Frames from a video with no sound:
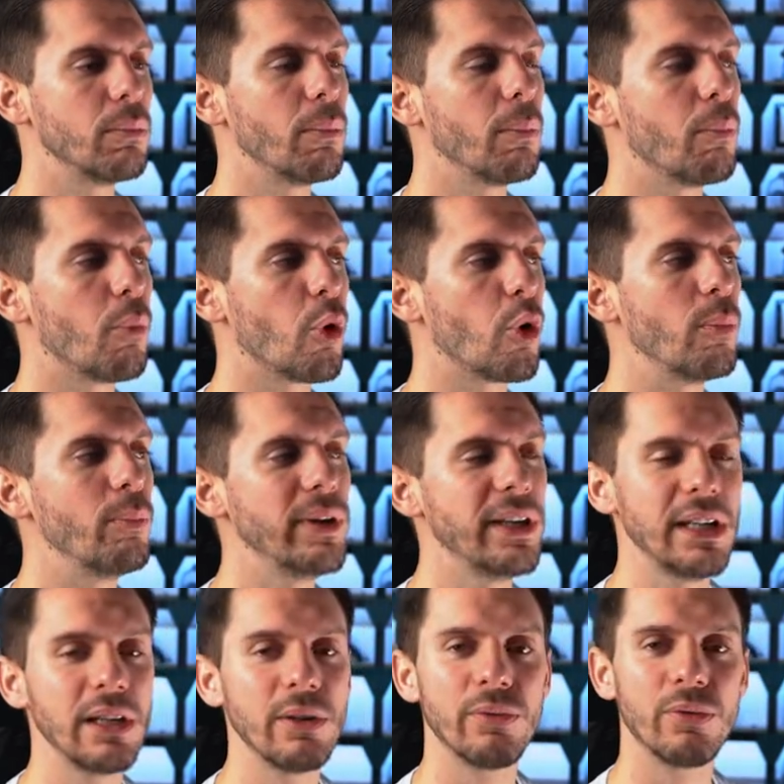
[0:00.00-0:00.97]
more
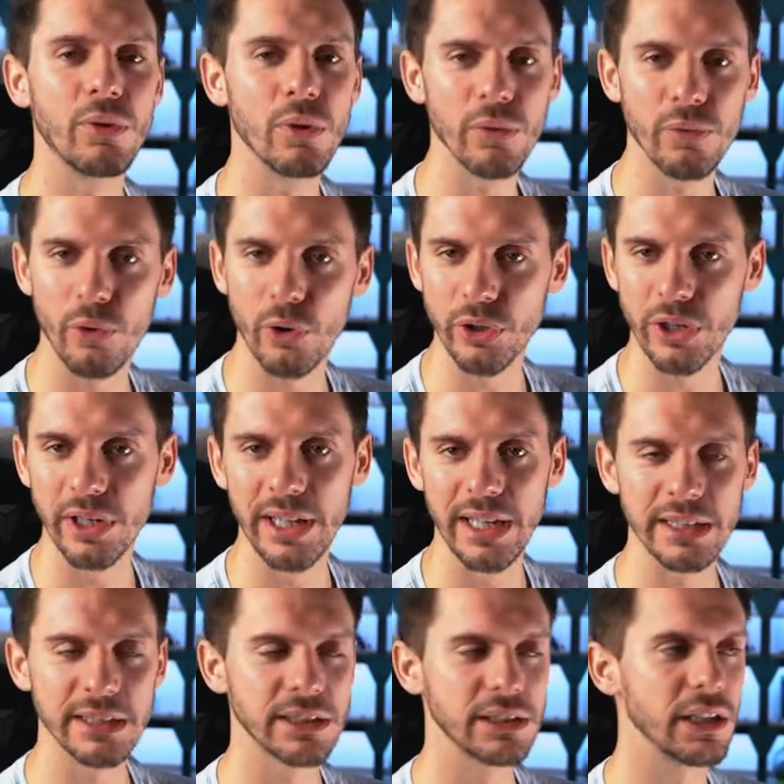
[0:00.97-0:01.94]
meaningful for the
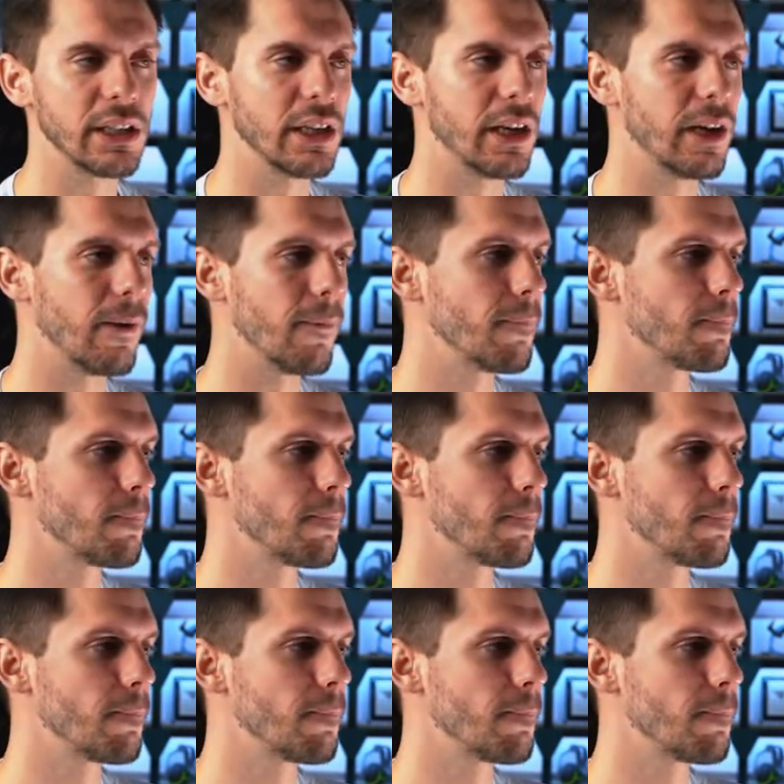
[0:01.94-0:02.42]
next uh,